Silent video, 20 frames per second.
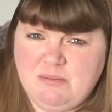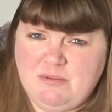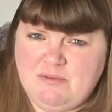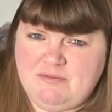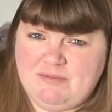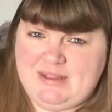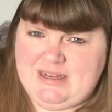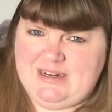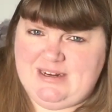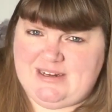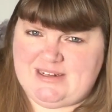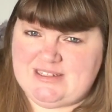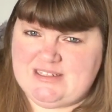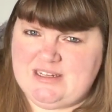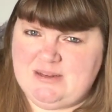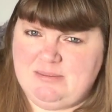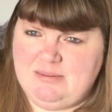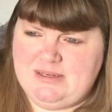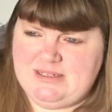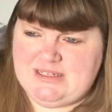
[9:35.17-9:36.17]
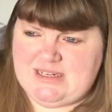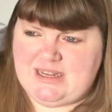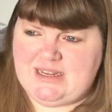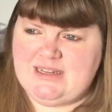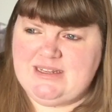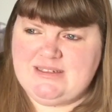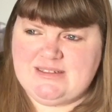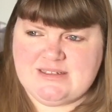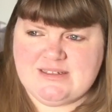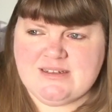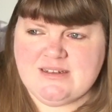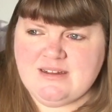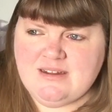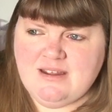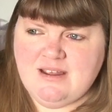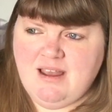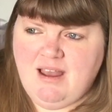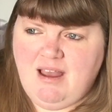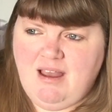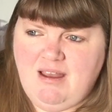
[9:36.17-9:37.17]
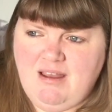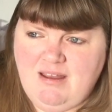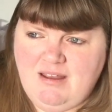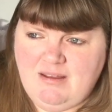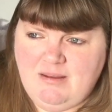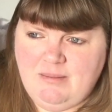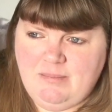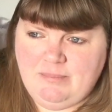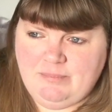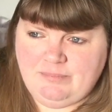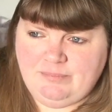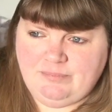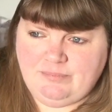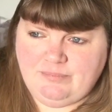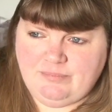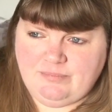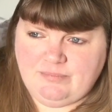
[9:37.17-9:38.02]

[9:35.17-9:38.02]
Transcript: on with me the last couple of days. And